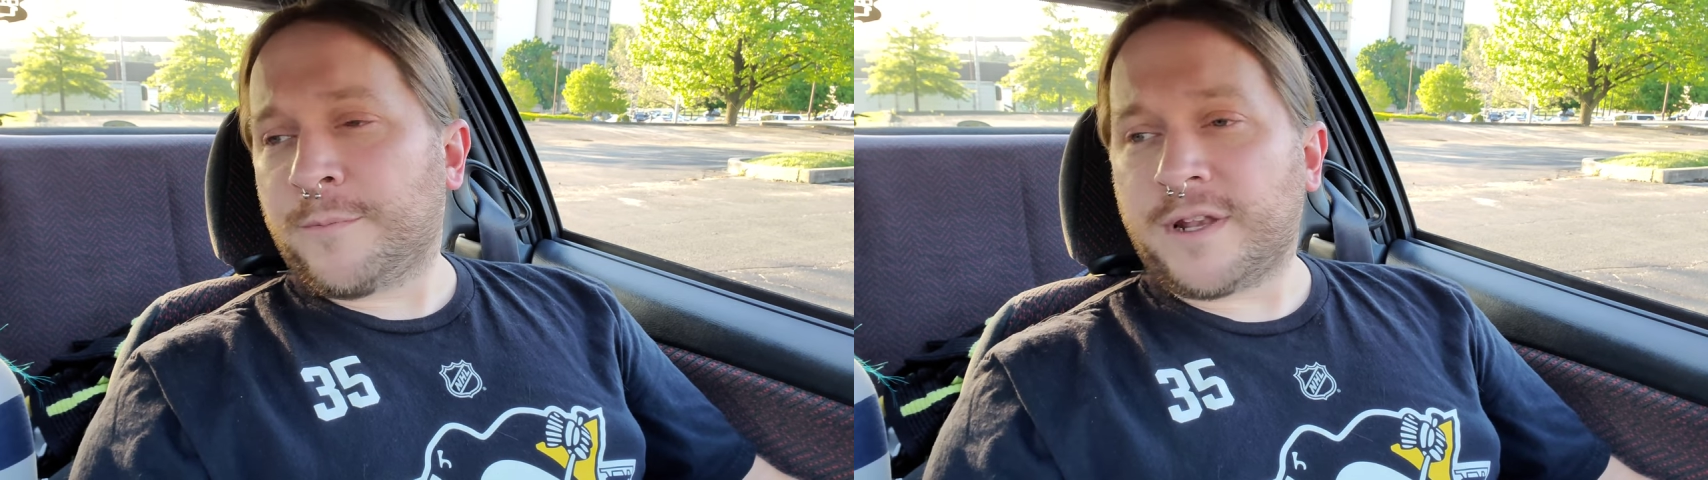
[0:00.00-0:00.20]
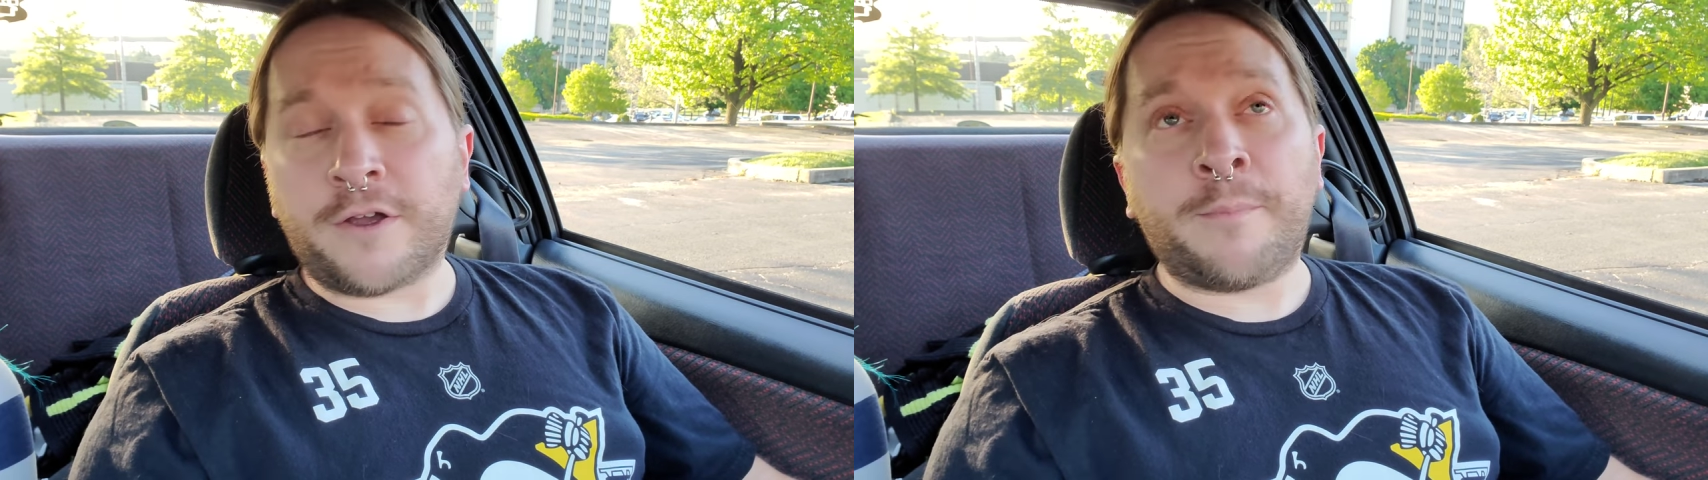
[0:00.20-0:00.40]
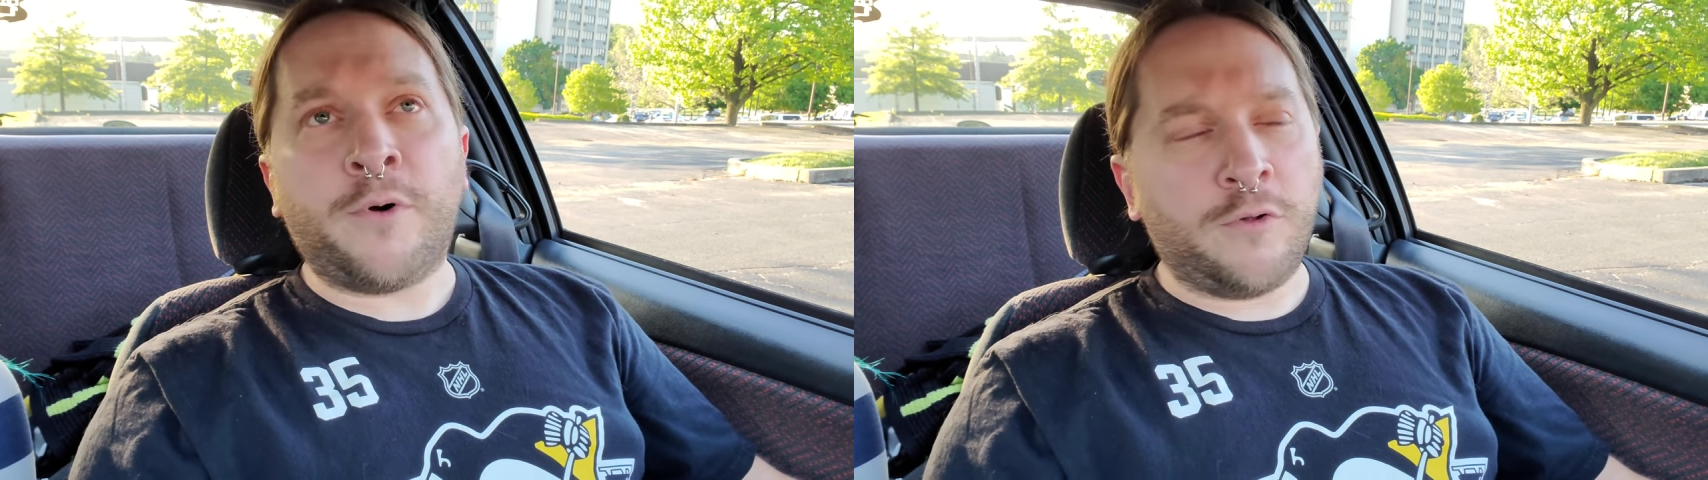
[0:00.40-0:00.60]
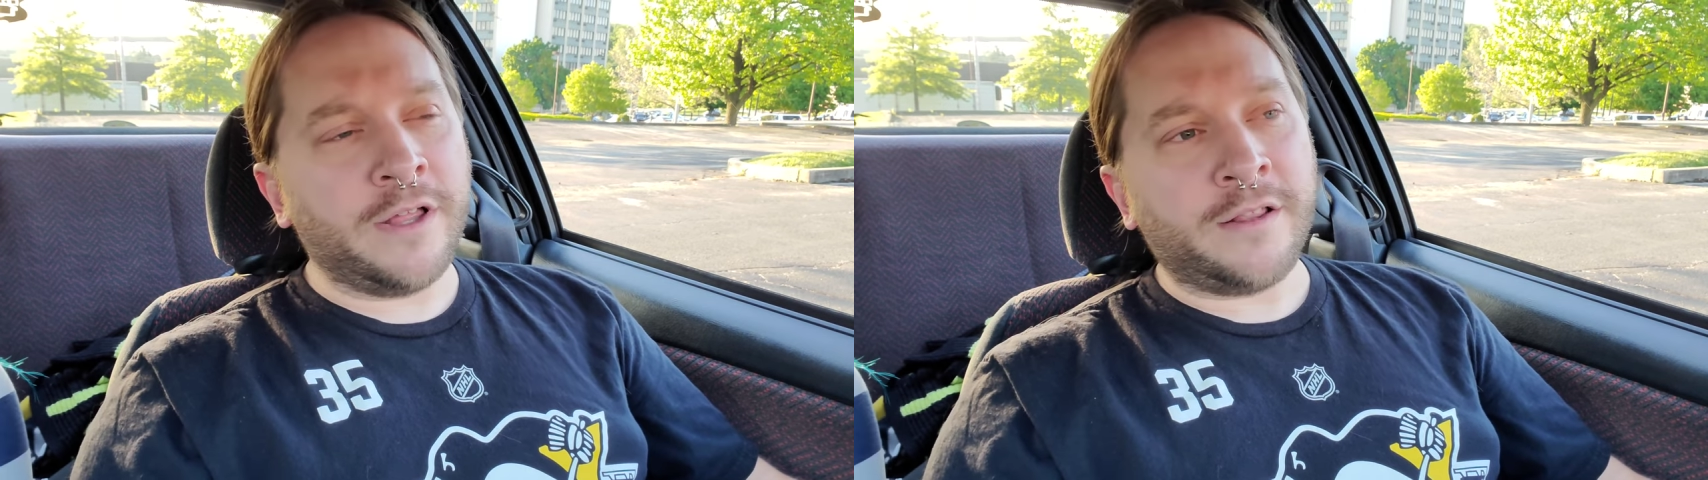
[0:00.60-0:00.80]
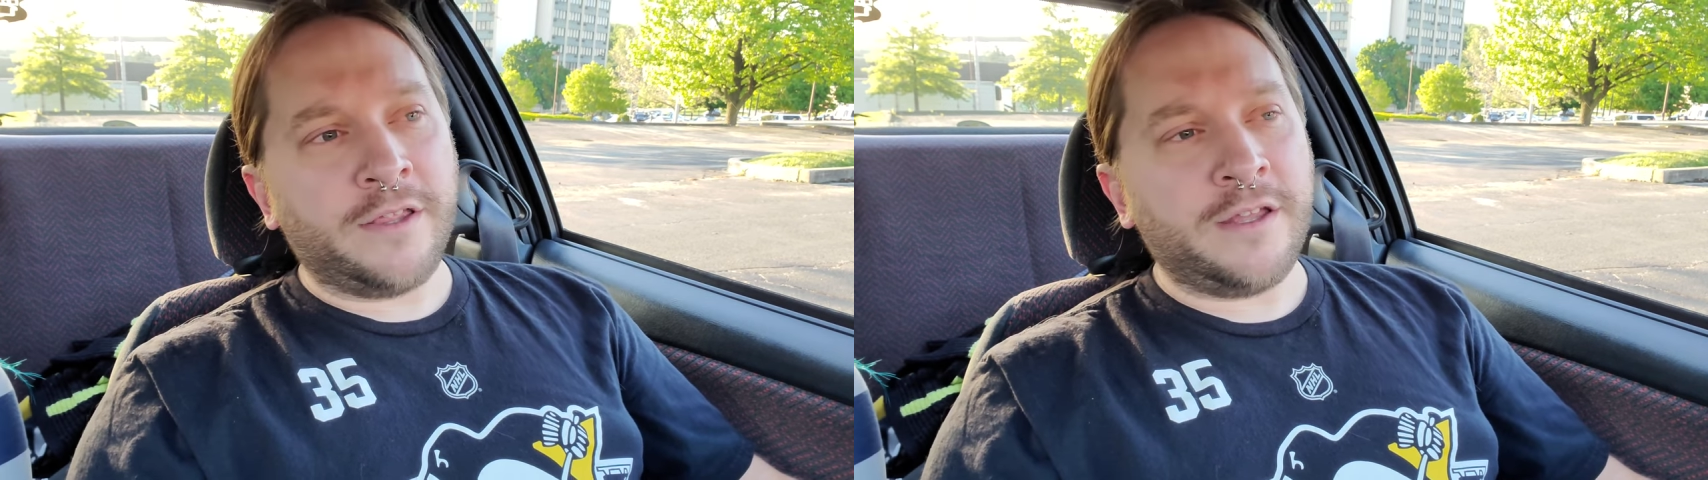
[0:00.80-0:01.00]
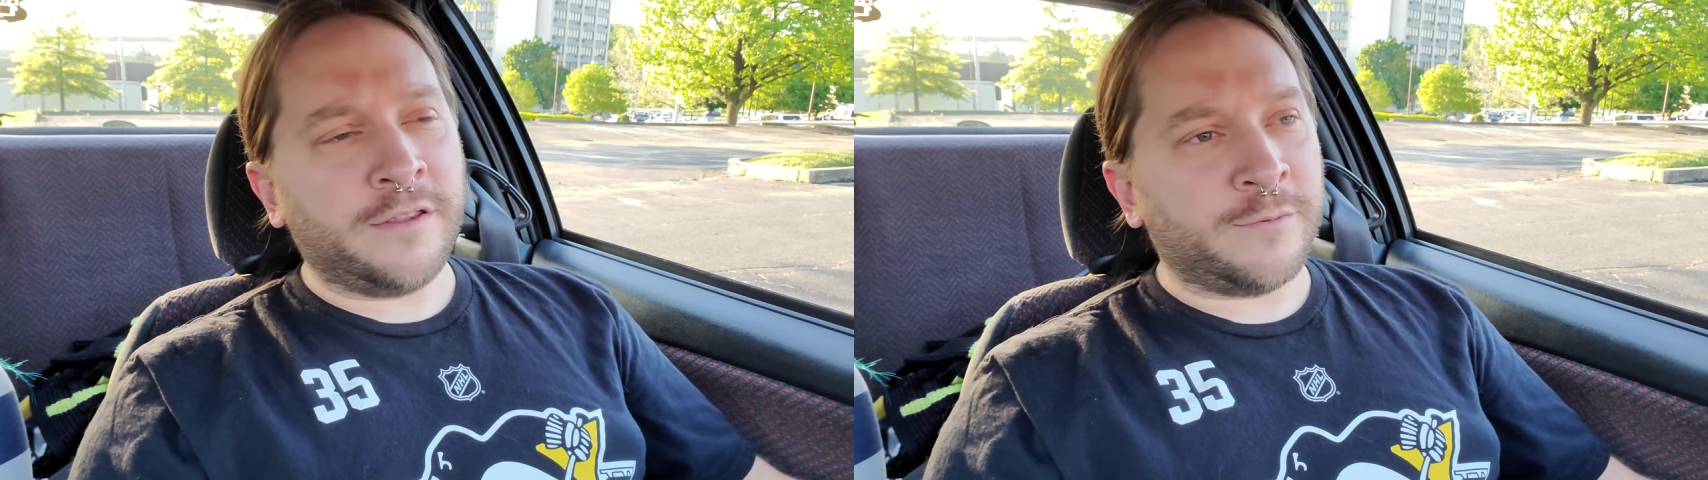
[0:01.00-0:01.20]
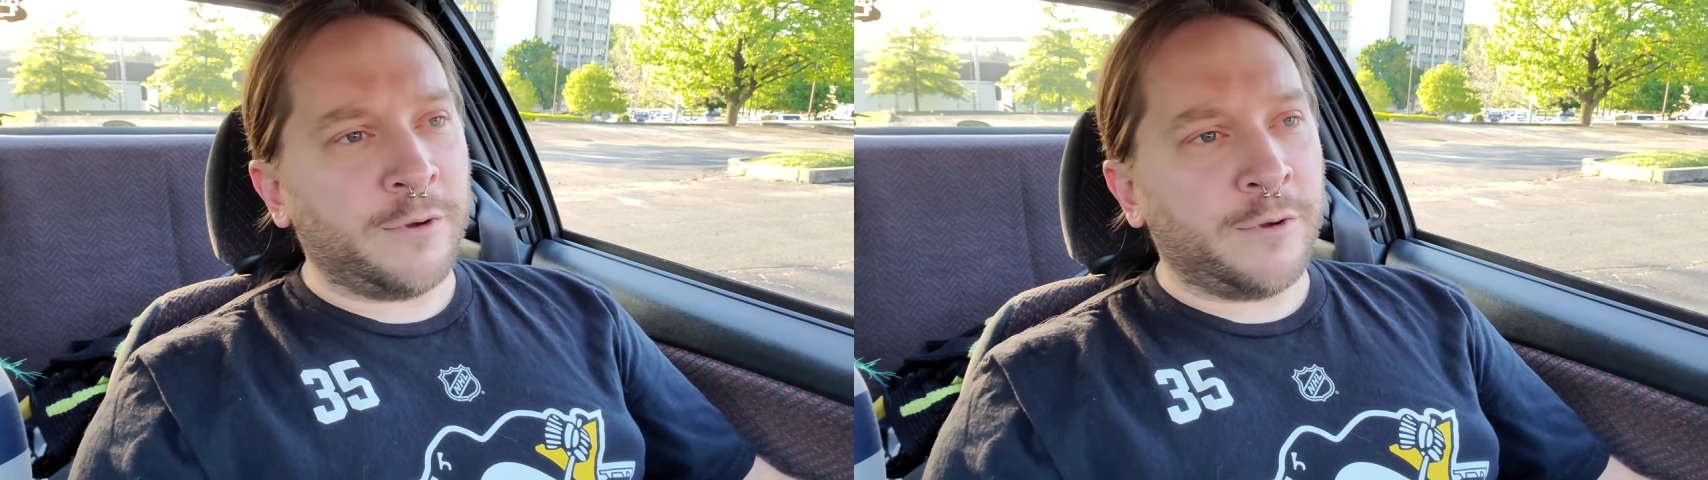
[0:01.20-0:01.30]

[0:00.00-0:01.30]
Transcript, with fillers: But I got bowling league this